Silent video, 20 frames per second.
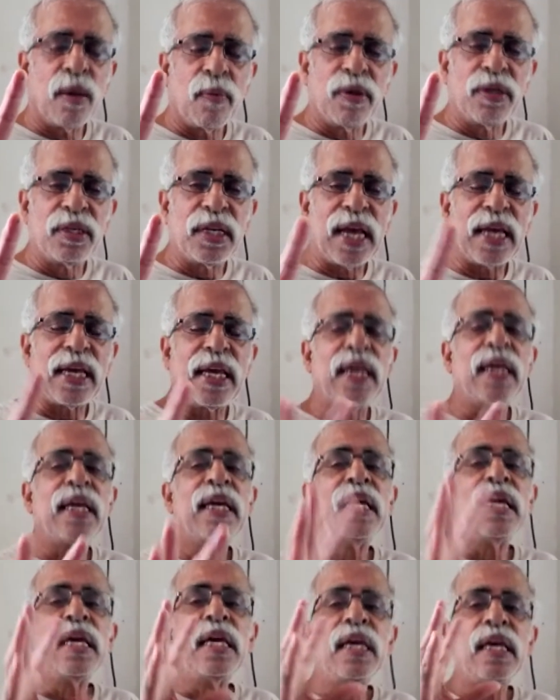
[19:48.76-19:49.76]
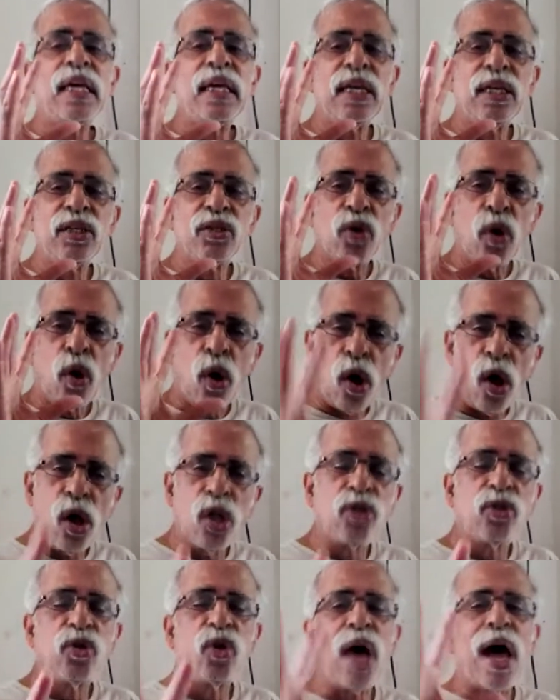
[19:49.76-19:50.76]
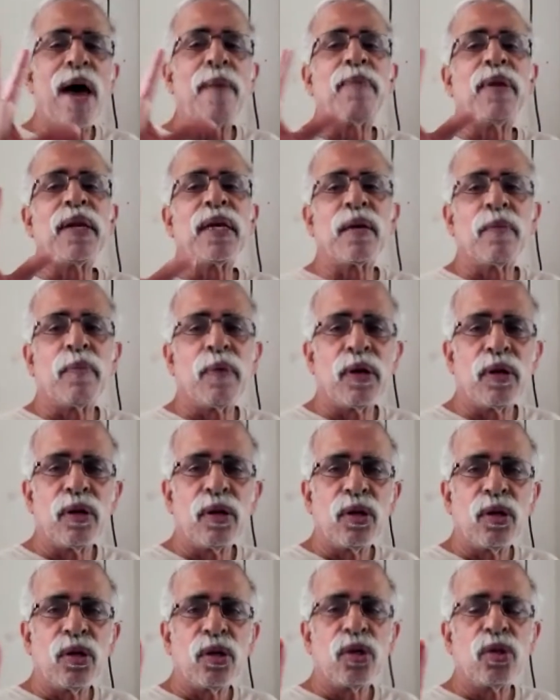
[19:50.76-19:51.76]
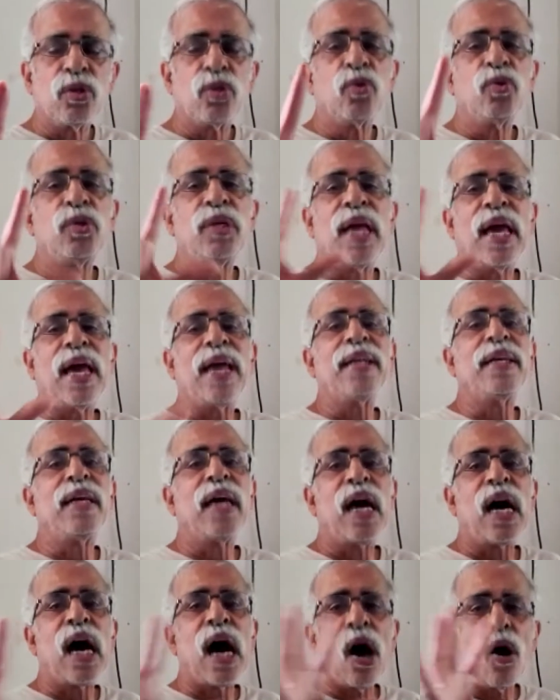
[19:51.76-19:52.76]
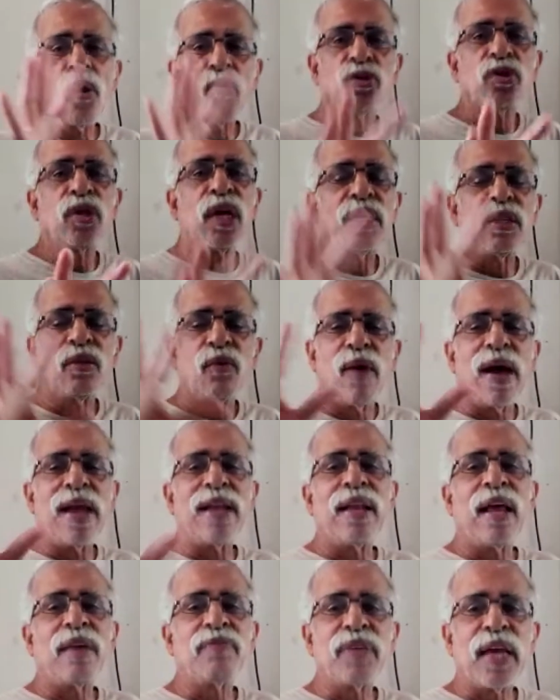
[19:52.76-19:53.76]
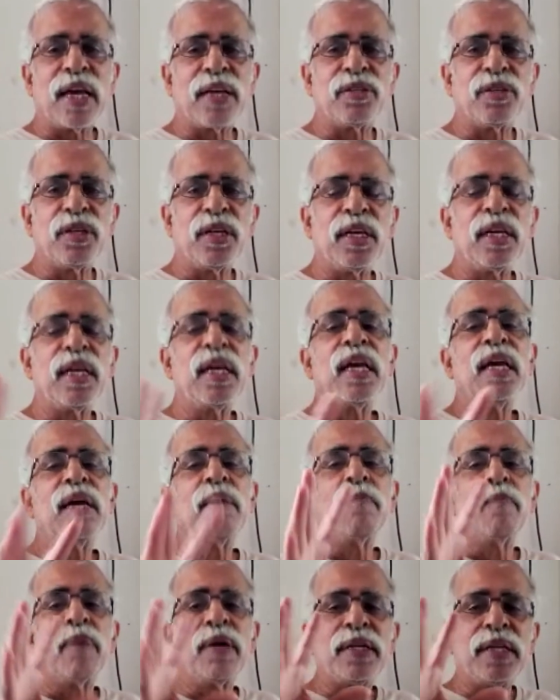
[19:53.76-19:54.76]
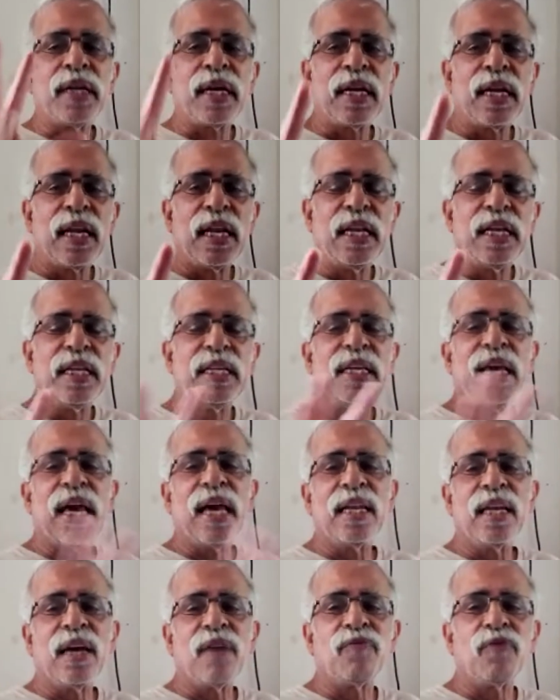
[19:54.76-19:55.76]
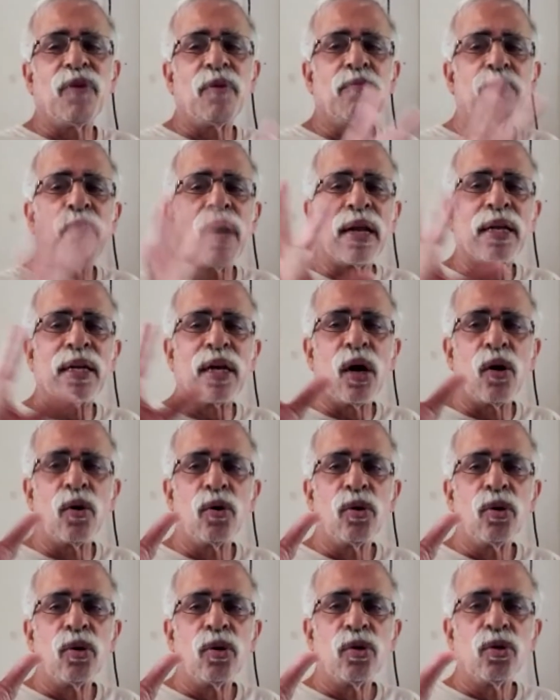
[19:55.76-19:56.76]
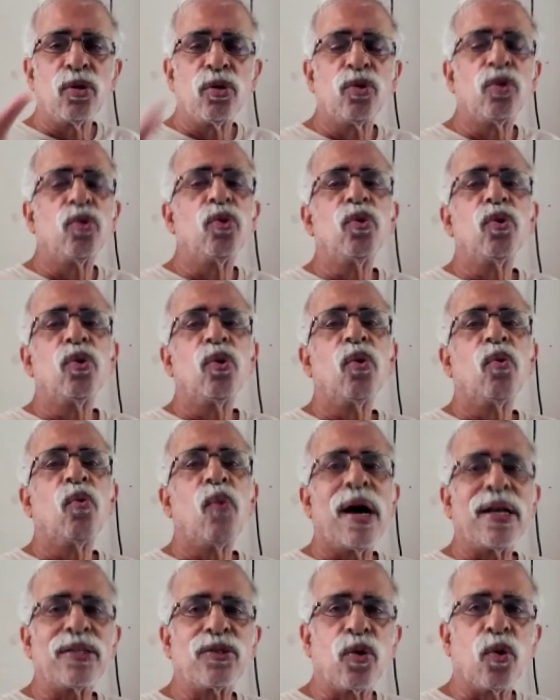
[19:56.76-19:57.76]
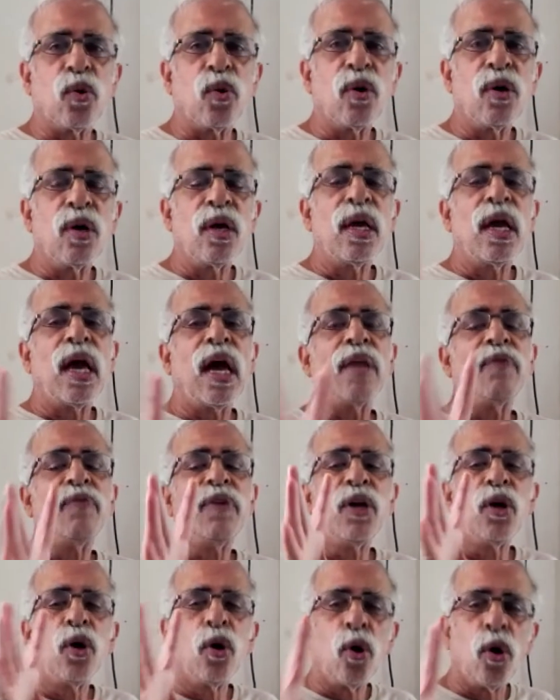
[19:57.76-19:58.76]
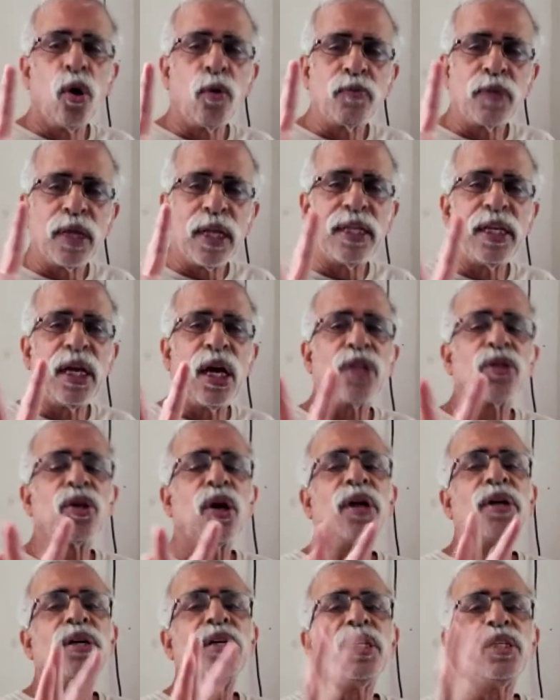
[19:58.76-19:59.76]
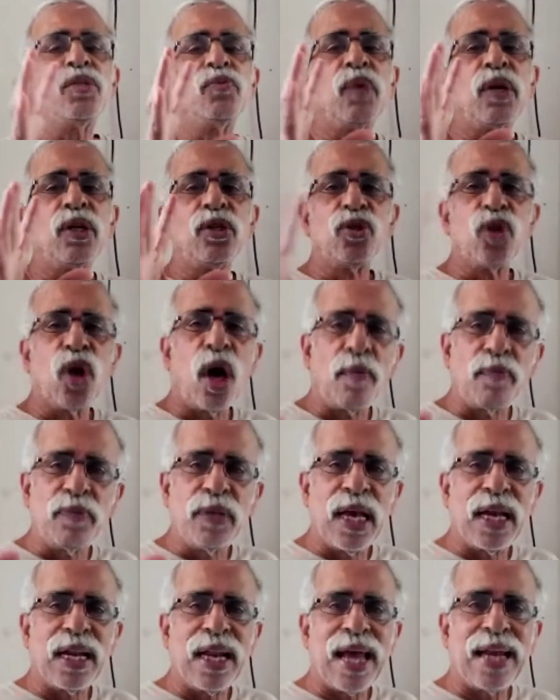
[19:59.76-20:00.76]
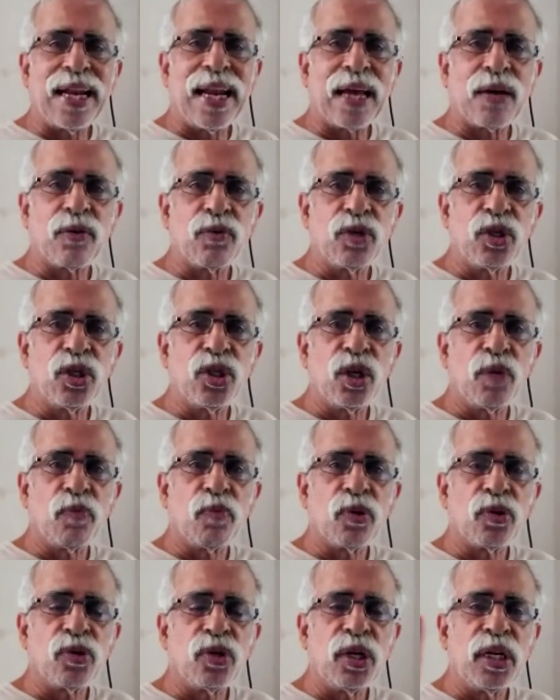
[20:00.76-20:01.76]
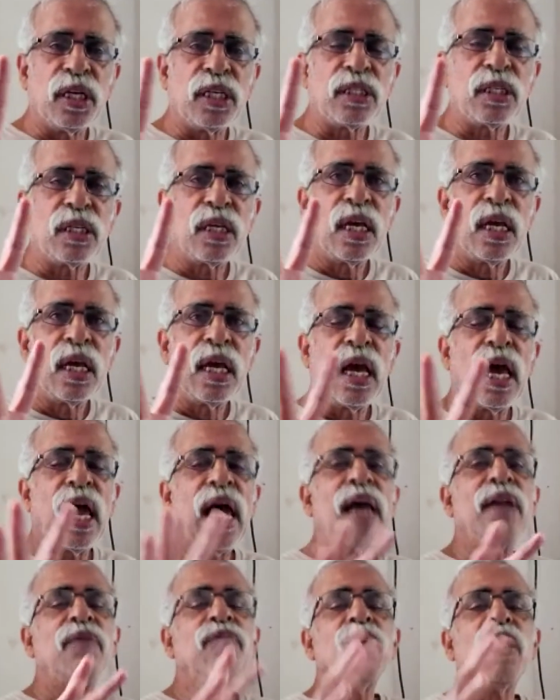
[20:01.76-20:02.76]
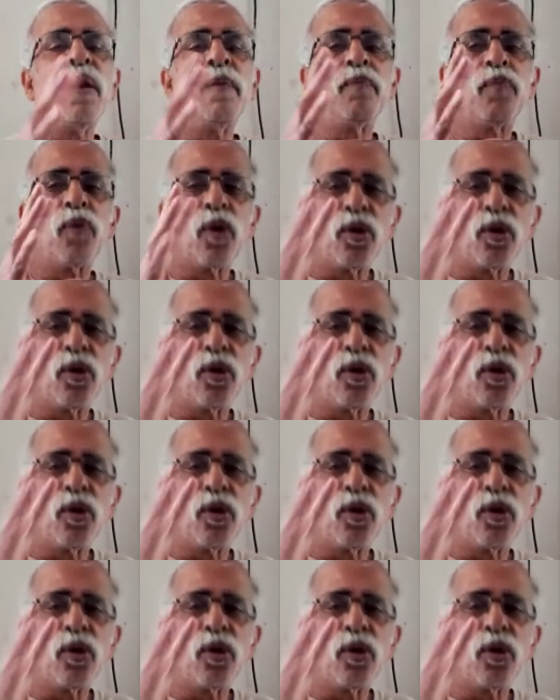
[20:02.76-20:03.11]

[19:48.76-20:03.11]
double tracking is also applicable to the area outside the wildlife sanctuary, particularly the area from Margao to Vasco. And we hope that the authorities will drop their land acquisition proceedings and will